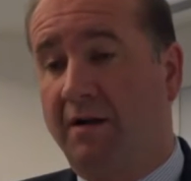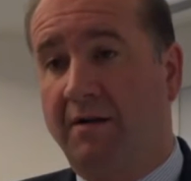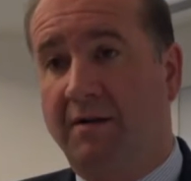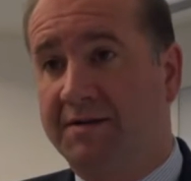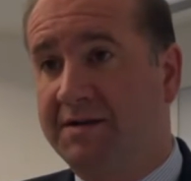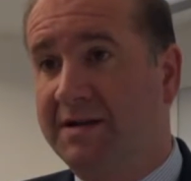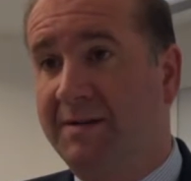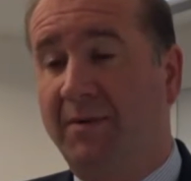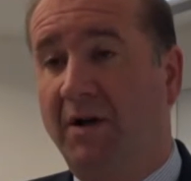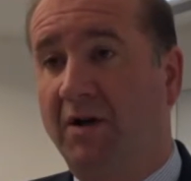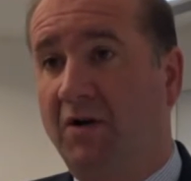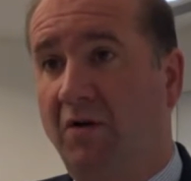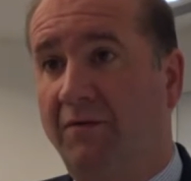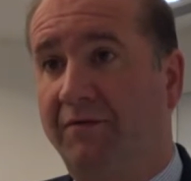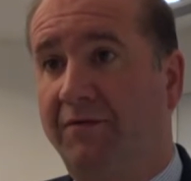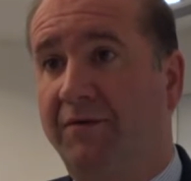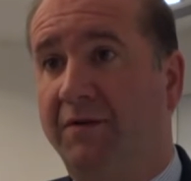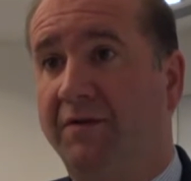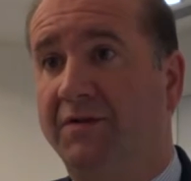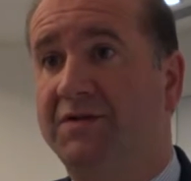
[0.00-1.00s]
similar
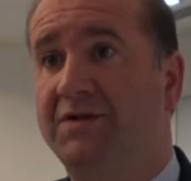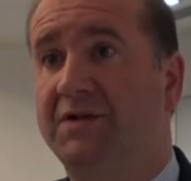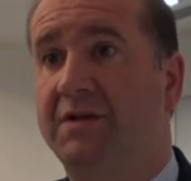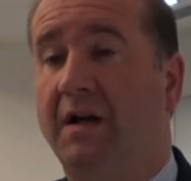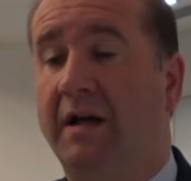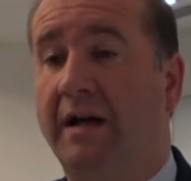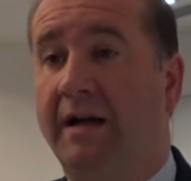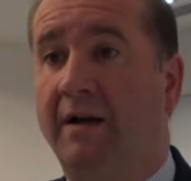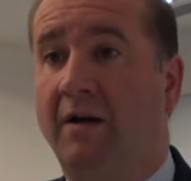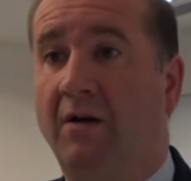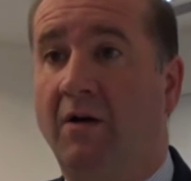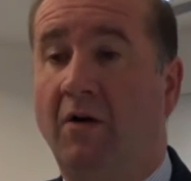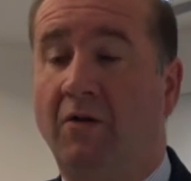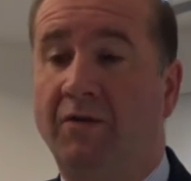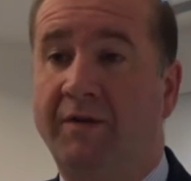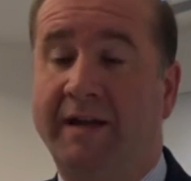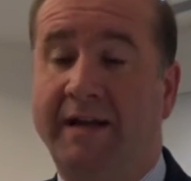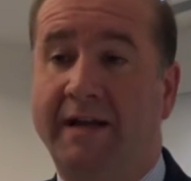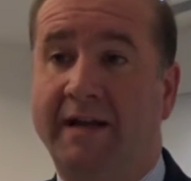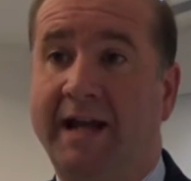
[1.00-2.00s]
conference
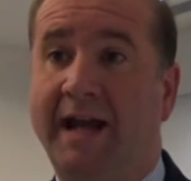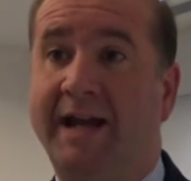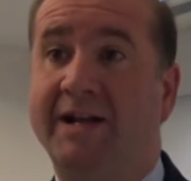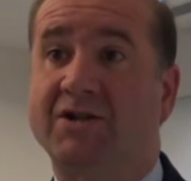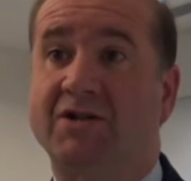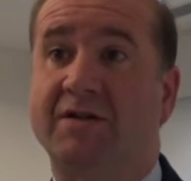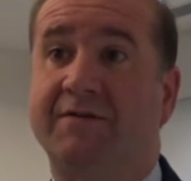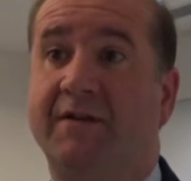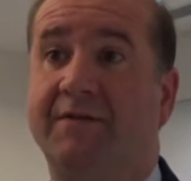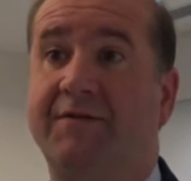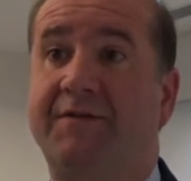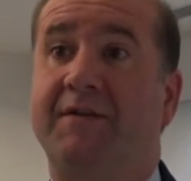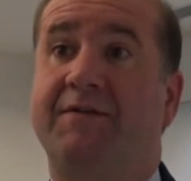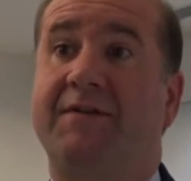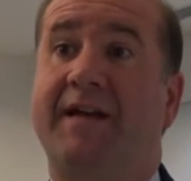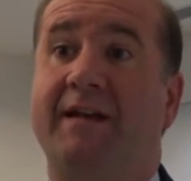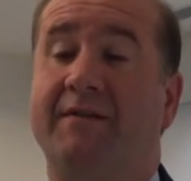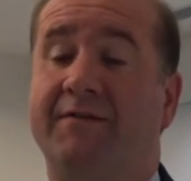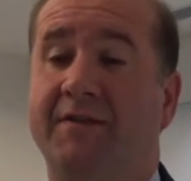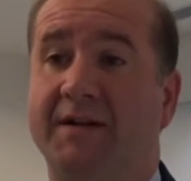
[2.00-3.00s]
on the occasion of the
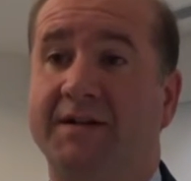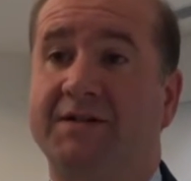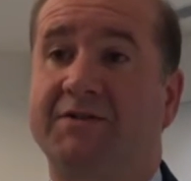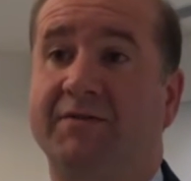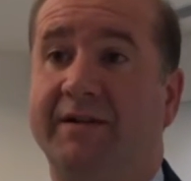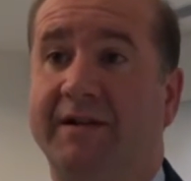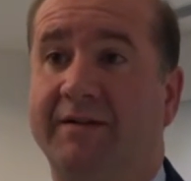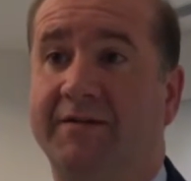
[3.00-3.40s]
5th anniversary